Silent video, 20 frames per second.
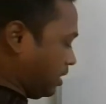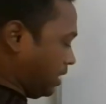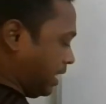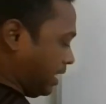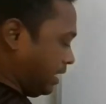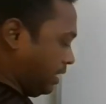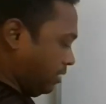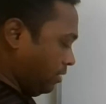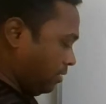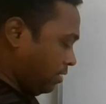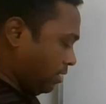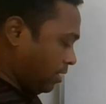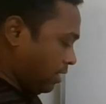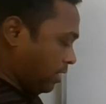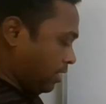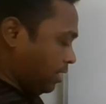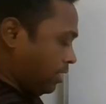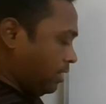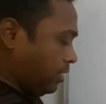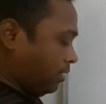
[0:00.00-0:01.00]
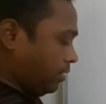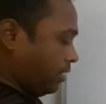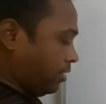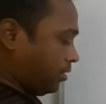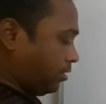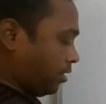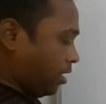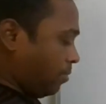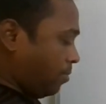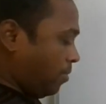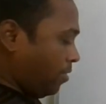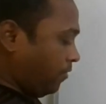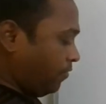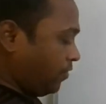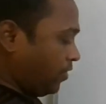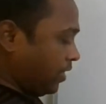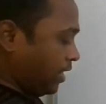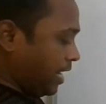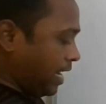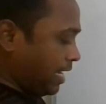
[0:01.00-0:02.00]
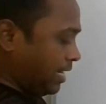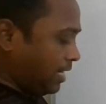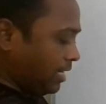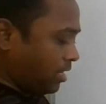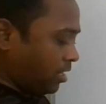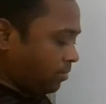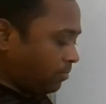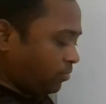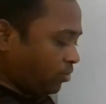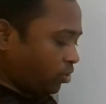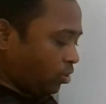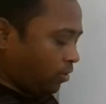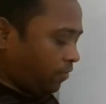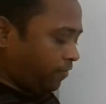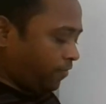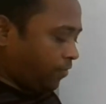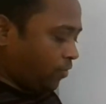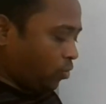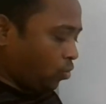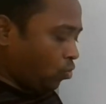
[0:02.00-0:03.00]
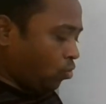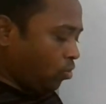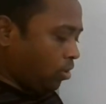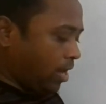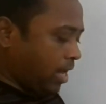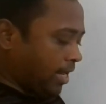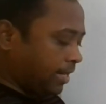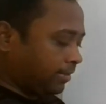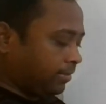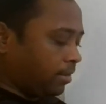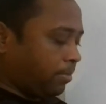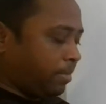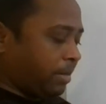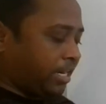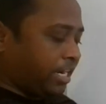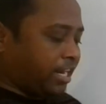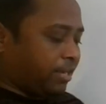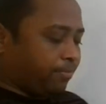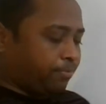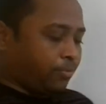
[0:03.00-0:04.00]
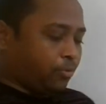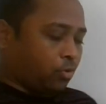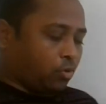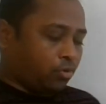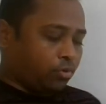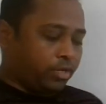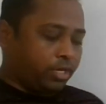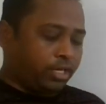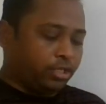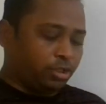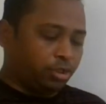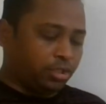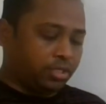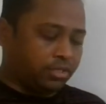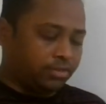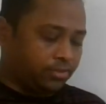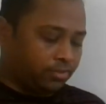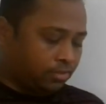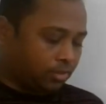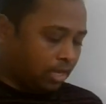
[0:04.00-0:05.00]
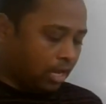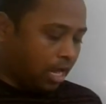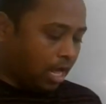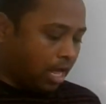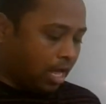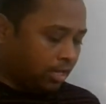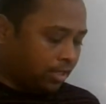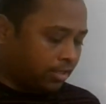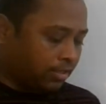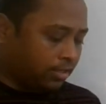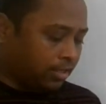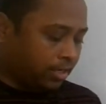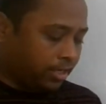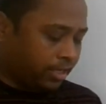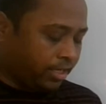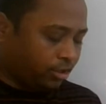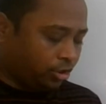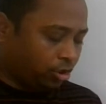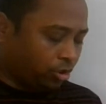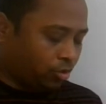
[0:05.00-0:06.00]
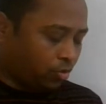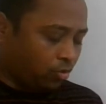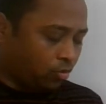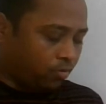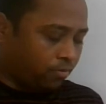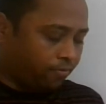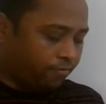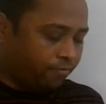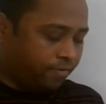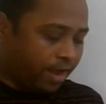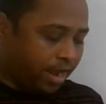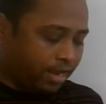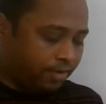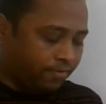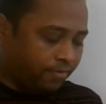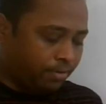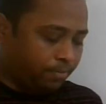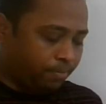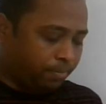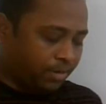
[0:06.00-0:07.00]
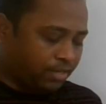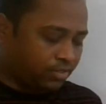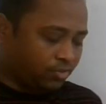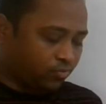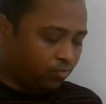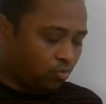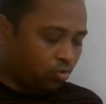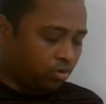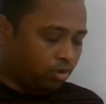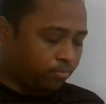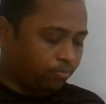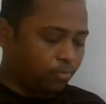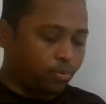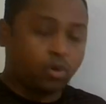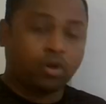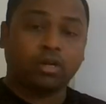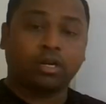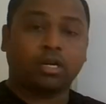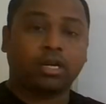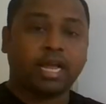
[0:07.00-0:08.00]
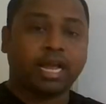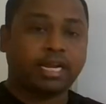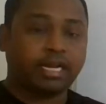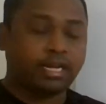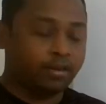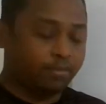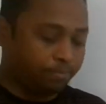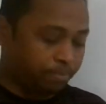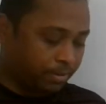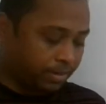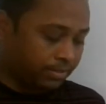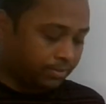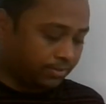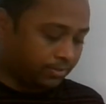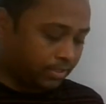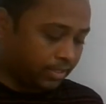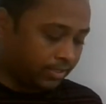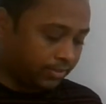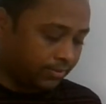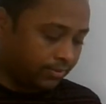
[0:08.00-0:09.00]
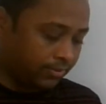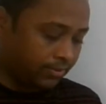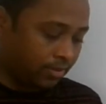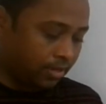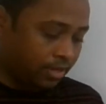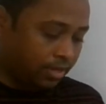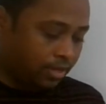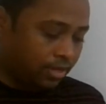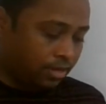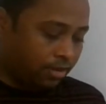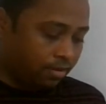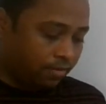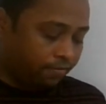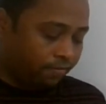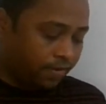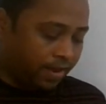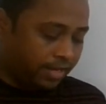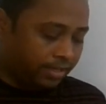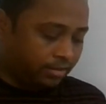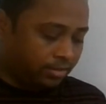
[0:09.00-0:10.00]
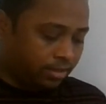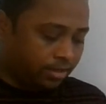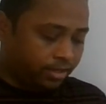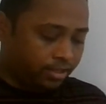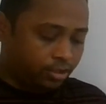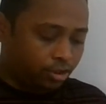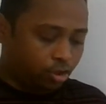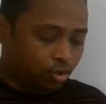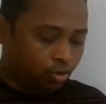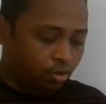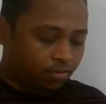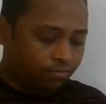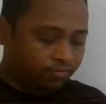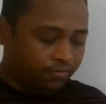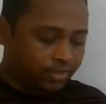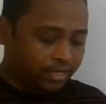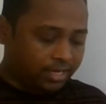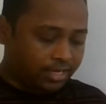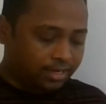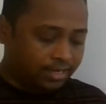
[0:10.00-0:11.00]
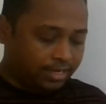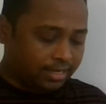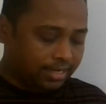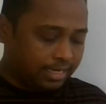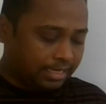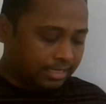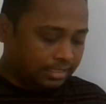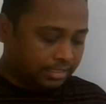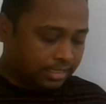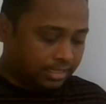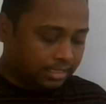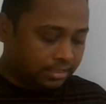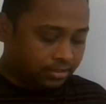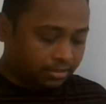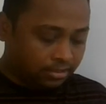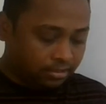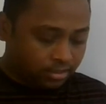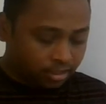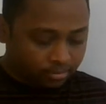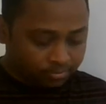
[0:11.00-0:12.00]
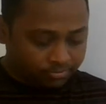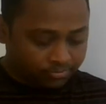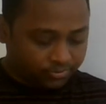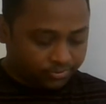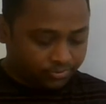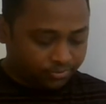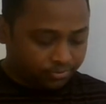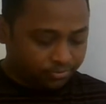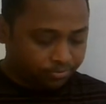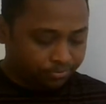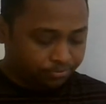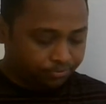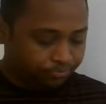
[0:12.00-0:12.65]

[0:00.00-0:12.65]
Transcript: 9. The sum of the n terms of two arithmetic progressions are in the ratio 5n plus 4 upon 9n plus 6. Find the ratio of their 18th terms.